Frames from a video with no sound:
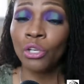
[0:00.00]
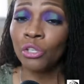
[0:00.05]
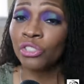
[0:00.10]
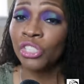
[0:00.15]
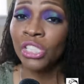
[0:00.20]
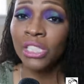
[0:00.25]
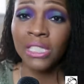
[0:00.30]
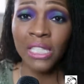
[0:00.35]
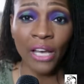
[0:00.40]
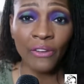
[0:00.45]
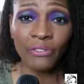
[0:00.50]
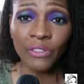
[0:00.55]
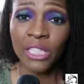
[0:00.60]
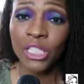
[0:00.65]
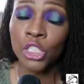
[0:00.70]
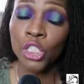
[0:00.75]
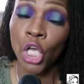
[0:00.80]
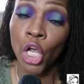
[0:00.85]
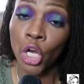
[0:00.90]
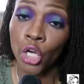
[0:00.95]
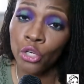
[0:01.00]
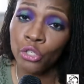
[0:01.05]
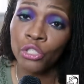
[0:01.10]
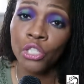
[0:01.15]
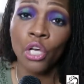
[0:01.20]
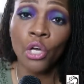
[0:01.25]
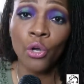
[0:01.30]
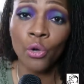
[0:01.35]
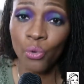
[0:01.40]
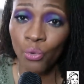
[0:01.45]
she definitely turns
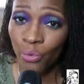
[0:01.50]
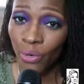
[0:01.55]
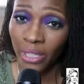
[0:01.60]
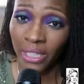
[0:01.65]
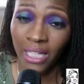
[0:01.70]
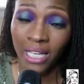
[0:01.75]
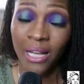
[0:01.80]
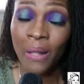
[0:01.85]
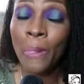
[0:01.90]
a corner